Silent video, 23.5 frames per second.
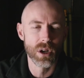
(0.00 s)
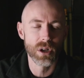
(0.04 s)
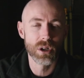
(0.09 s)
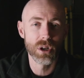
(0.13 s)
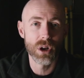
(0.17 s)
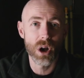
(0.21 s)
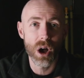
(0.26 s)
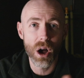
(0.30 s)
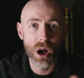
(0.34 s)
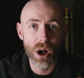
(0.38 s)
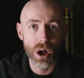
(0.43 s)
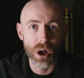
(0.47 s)

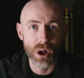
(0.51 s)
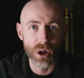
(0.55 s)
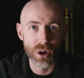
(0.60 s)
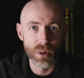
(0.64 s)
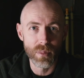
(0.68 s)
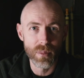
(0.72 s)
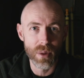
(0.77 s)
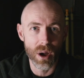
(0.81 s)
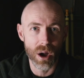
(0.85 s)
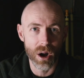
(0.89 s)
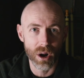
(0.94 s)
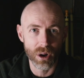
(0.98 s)

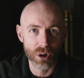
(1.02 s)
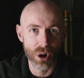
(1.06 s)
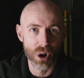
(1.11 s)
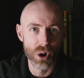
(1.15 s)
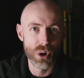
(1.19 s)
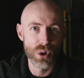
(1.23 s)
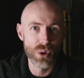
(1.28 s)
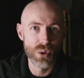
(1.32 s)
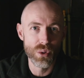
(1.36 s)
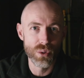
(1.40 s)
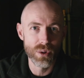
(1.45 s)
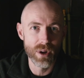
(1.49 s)
calm our
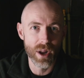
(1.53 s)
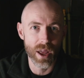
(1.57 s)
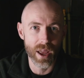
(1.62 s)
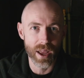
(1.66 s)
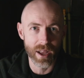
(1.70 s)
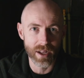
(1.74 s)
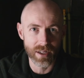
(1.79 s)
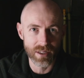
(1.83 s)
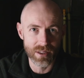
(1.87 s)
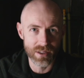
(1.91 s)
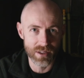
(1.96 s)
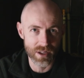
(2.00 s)
own
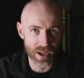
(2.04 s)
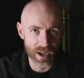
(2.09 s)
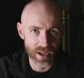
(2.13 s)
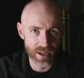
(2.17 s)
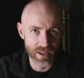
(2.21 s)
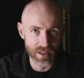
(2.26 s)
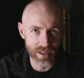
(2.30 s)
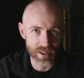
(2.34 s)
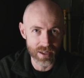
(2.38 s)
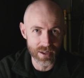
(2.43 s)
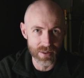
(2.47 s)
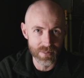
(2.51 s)

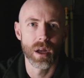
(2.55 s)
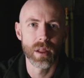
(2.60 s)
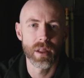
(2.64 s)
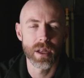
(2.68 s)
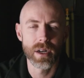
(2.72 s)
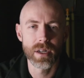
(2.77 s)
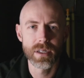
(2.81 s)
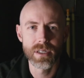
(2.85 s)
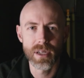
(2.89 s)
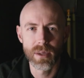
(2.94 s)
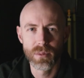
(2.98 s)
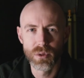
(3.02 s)
anxiety. A
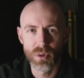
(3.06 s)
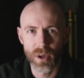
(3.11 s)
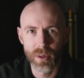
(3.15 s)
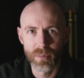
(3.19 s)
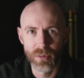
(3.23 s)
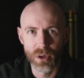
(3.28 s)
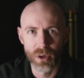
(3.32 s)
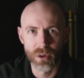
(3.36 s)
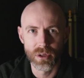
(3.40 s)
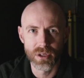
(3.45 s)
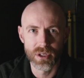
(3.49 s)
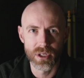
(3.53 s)
lot of times, what I'm
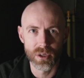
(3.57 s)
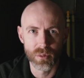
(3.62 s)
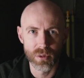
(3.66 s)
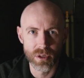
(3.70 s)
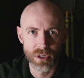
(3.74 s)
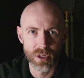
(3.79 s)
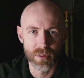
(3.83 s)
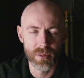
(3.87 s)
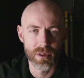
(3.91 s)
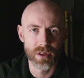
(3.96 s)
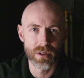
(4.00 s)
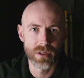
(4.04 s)
noticing with
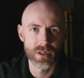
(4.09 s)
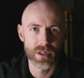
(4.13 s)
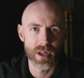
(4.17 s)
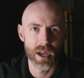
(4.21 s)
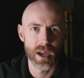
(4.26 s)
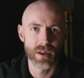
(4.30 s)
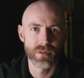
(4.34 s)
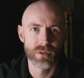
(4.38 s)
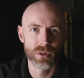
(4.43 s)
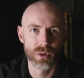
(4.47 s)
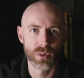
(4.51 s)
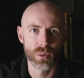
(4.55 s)
some of the
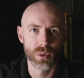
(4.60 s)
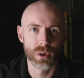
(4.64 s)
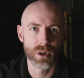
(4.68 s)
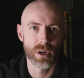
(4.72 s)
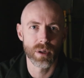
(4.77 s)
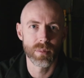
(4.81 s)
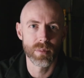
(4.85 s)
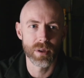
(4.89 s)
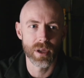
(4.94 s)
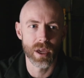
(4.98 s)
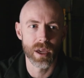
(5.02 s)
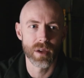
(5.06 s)
staff who work
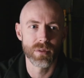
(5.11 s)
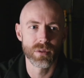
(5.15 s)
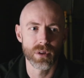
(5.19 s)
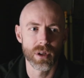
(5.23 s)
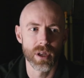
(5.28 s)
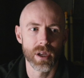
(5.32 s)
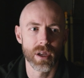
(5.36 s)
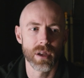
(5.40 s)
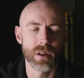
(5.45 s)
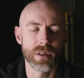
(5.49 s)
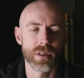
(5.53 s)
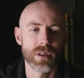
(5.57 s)
in behavioral
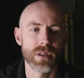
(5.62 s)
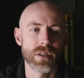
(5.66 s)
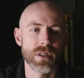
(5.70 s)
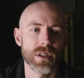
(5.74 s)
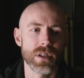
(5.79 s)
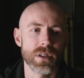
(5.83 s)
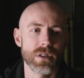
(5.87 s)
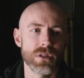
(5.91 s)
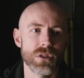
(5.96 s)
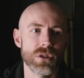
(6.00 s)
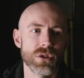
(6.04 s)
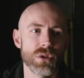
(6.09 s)
health is
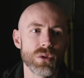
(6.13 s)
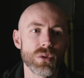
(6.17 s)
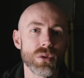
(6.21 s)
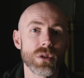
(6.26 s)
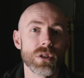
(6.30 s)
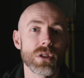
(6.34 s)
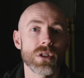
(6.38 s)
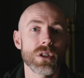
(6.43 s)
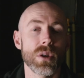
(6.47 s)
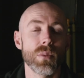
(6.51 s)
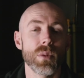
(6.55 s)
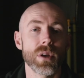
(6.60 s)
that as soon
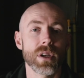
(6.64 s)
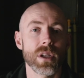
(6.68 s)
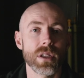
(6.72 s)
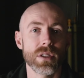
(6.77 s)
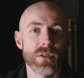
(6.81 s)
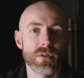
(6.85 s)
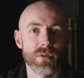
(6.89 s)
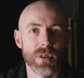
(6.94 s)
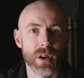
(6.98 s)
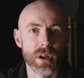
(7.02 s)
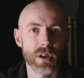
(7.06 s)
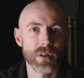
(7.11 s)
as someone gets
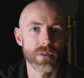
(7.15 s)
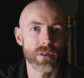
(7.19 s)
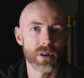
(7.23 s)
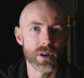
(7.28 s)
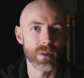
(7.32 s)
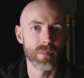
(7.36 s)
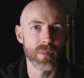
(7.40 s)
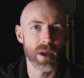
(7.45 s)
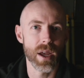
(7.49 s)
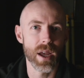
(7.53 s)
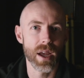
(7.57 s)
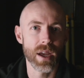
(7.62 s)
very,
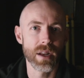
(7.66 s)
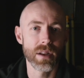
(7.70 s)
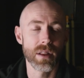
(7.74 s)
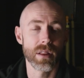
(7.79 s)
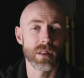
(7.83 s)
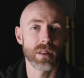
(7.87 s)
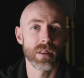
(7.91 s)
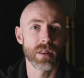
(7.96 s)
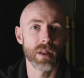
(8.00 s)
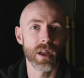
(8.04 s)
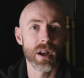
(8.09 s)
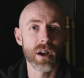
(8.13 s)
very mad,
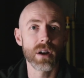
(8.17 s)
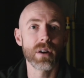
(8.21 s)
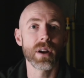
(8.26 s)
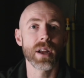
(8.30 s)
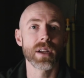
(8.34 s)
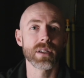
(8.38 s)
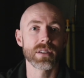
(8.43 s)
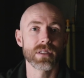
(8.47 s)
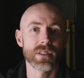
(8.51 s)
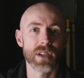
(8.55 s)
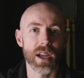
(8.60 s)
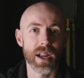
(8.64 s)
their
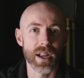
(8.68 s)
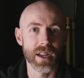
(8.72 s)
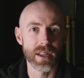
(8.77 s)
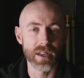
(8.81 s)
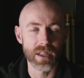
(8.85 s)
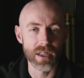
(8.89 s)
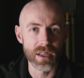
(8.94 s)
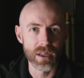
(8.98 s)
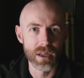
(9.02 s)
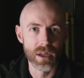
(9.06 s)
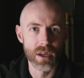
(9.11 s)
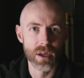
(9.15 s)

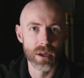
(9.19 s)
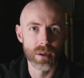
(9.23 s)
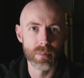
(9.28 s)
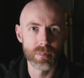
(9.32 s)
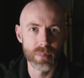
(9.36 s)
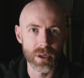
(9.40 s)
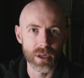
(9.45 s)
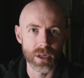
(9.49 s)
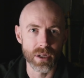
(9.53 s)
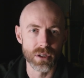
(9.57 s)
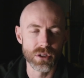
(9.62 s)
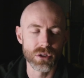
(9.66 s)
anxiety
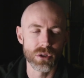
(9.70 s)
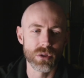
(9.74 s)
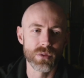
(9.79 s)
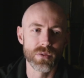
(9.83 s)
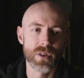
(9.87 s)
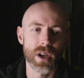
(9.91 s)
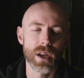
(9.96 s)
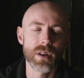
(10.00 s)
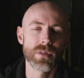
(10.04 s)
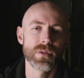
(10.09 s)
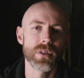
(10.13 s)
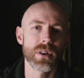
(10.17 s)
peaks. So you've
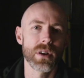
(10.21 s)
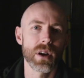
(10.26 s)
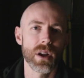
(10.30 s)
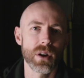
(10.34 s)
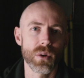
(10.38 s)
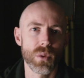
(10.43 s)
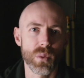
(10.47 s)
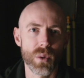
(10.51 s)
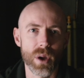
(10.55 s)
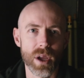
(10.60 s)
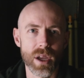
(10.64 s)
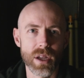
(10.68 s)
got to figure out
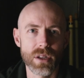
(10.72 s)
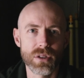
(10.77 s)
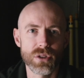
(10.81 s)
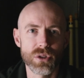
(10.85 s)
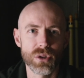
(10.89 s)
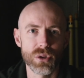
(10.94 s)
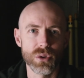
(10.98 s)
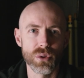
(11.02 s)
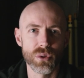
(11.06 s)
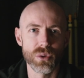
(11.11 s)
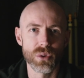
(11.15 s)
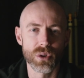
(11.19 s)
a way
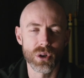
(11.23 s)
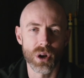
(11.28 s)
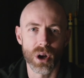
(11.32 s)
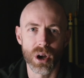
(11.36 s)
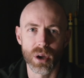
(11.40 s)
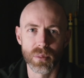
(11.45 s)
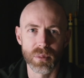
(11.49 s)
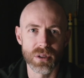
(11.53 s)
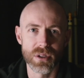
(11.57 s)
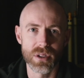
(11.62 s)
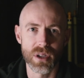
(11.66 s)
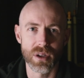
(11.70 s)
to
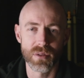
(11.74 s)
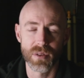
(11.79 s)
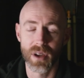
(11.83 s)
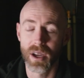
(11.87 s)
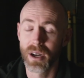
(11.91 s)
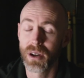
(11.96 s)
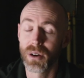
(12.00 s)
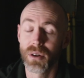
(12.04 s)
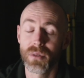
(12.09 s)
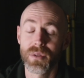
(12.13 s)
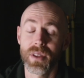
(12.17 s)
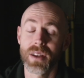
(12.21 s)
calm yourself. I
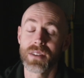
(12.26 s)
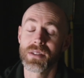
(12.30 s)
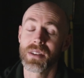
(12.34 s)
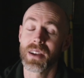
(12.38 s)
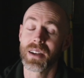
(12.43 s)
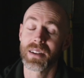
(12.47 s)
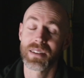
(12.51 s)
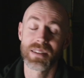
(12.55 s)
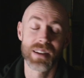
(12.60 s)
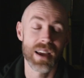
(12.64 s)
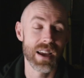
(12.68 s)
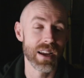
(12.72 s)
don't know if that's
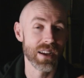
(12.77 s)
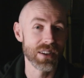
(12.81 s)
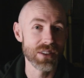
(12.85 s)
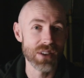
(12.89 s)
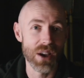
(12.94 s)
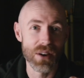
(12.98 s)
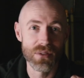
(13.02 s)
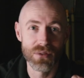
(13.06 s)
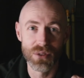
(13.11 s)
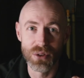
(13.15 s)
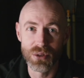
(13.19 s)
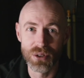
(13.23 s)
like take
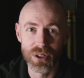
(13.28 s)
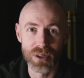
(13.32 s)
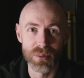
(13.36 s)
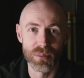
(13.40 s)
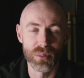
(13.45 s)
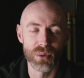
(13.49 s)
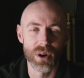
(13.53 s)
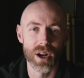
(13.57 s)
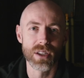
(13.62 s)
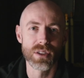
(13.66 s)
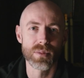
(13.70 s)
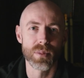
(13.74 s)
a few deep
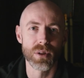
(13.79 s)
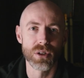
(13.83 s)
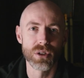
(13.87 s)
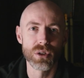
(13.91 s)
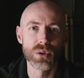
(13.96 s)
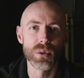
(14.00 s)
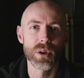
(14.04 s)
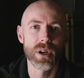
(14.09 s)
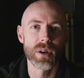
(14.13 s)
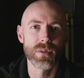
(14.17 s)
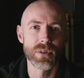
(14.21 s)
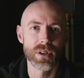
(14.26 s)
breaths, but
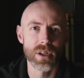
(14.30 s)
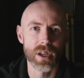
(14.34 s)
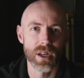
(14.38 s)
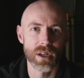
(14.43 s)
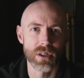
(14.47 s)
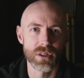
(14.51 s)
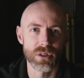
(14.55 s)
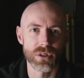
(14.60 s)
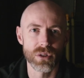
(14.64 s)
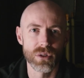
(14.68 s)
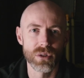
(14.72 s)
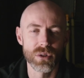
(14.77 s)
do whatever you got
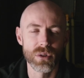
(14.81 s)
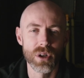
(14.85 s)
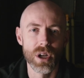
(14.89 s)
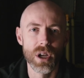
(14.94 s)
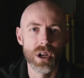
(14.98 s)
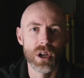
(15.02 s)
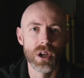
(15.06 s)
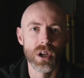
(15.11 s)
to do